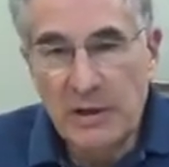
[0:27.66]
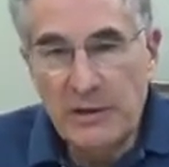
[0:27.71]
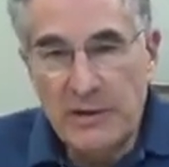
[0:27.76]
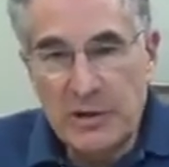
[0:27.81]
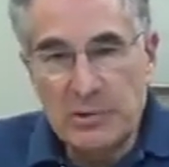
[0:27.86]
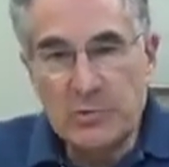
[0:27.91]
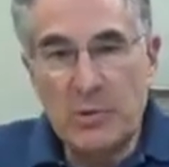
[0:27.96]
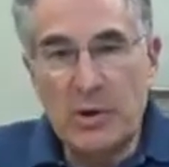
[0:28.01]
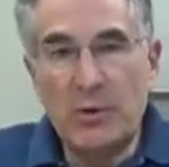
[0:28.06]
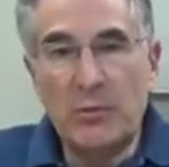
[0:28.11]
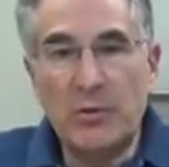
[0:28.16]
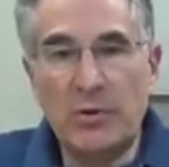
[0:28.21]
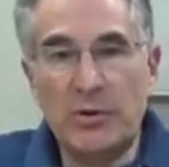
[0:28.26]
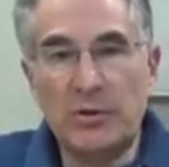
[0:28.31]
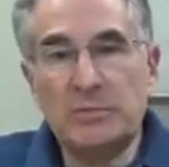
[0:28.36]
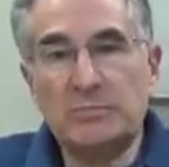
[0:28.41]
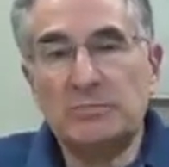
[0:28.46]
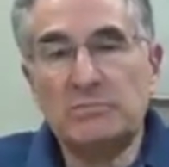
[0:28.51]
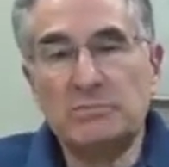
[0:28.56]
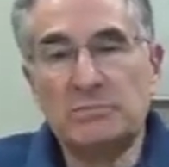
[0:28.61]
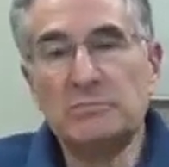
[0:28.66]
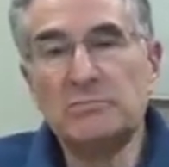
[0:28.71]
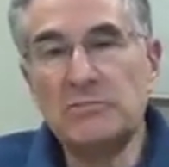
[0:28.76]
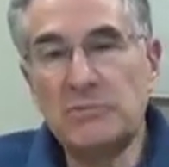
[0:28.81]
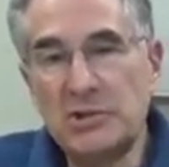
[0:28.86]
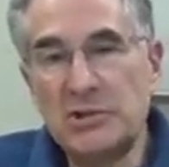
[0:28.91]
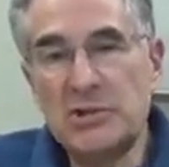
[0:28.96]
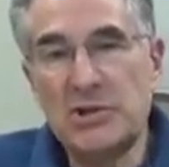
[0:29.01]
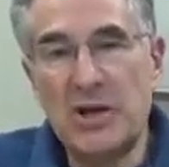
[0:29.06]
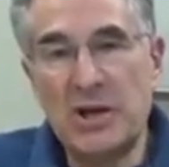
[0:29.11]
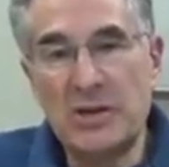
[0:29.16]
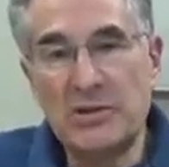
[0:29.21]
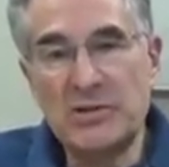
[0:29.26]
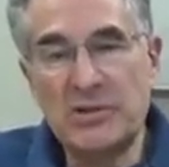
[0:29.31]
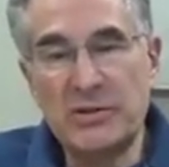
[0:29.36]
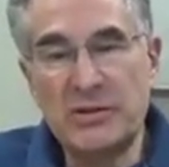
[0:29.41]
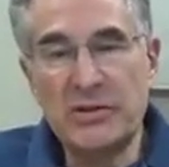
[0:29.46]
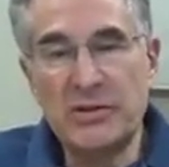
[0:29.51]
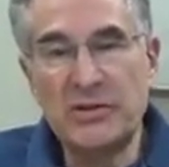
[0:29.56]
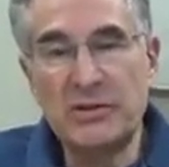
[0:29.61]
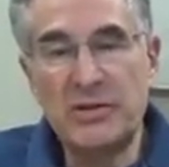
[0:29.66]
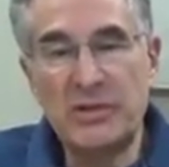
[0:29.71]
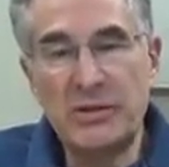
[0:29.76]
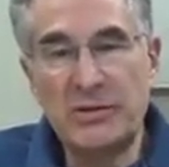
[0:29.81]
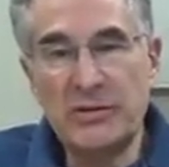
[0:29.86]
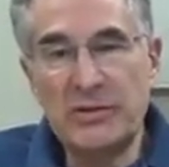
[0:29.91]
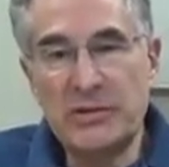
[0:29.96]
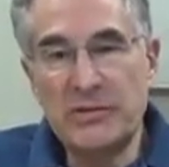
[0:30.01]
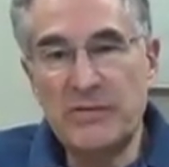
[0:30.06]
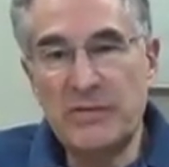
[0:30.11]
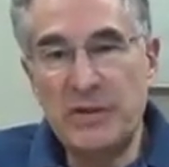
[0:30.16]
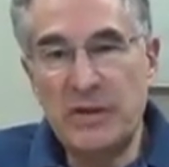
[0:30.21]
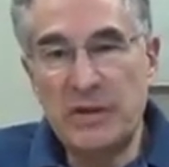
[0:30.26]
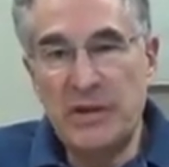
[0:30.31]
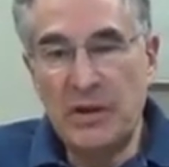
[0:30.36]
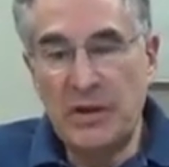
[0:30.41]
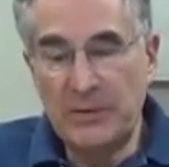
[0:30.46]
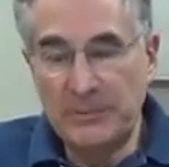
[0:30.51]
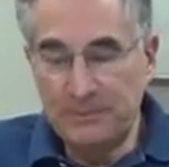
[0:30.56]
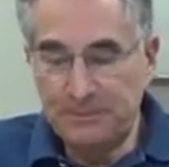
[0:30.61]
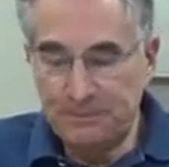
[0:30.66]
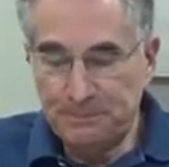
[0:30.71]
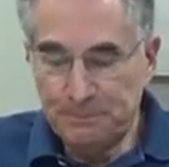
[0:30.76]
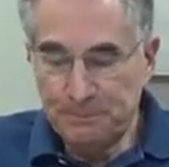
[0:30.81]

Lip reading: And that's what I want to discuss in this video.